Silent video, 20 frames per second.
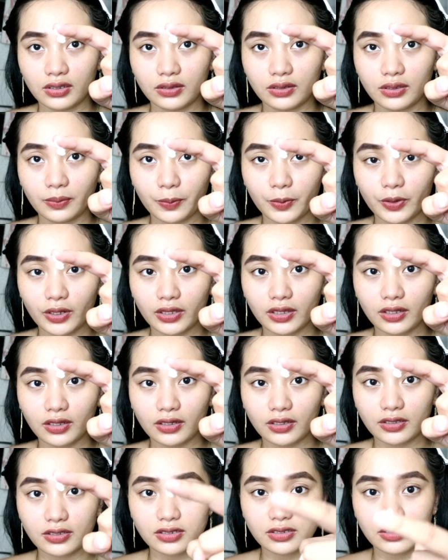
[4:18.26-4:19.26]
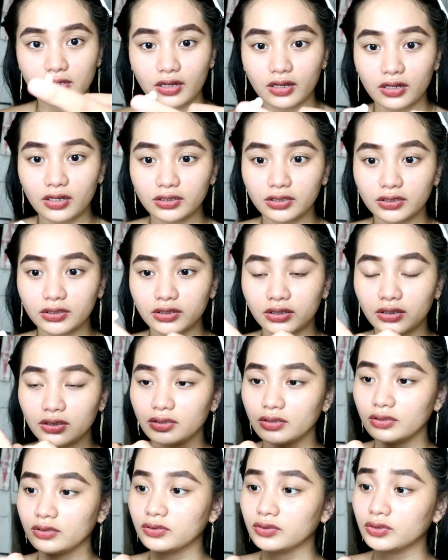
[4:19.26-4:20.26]
the product is not
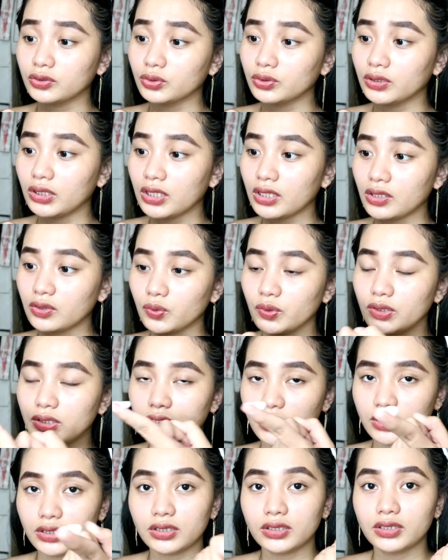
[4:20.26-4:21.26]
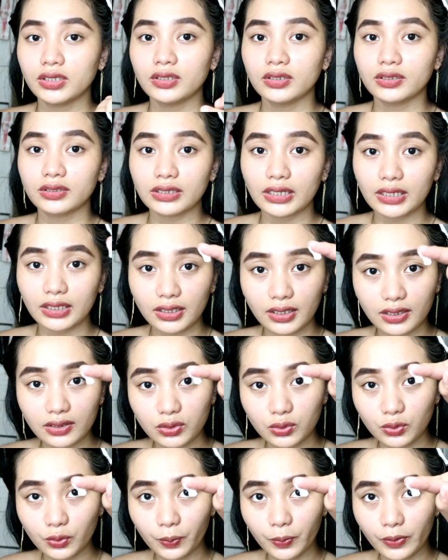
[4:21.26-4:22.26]
too liquidy.
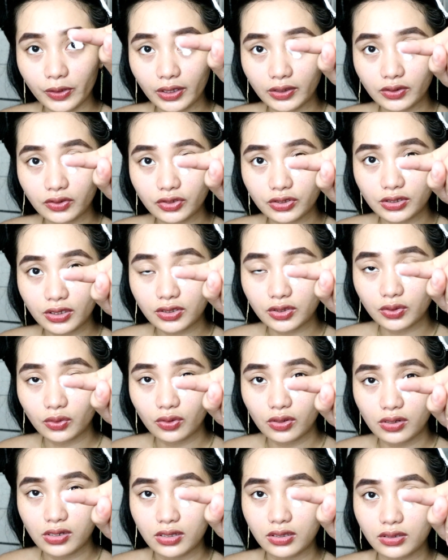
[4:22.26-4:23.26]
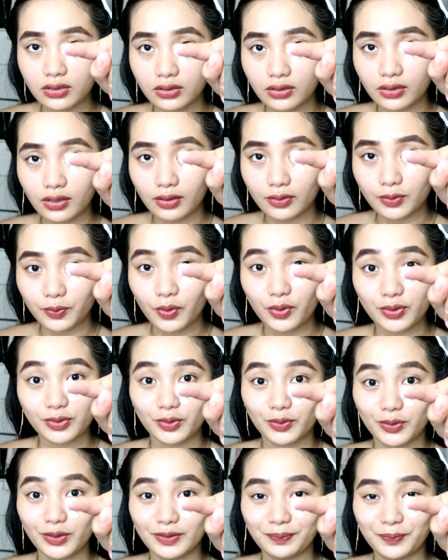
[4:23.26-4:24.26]
Talagang super ano siya, solid. More
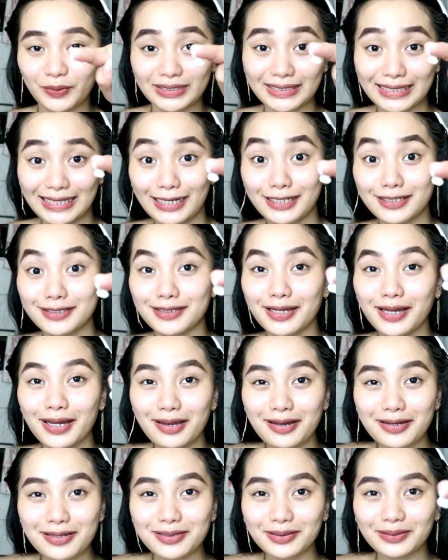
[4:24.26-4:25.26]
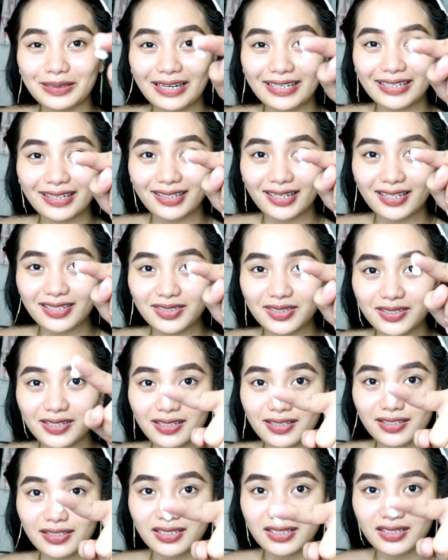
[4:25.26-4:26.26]
solid, matigas. So, ayan. As you
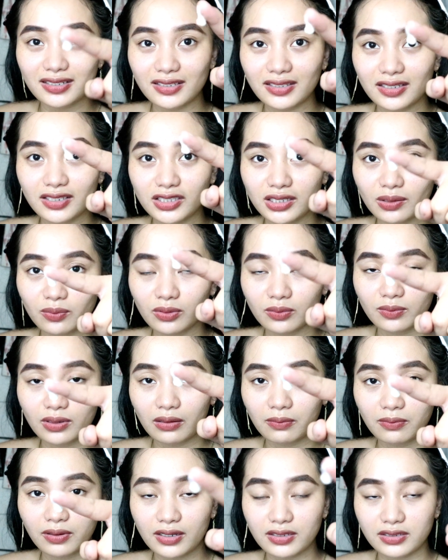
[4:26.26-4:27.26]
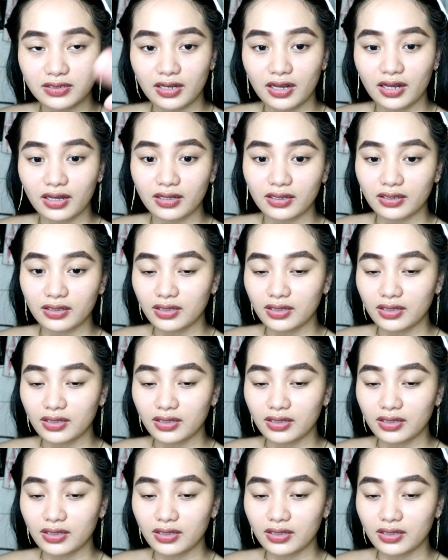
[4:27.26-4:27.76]
can see, hindi siya bumabagsak.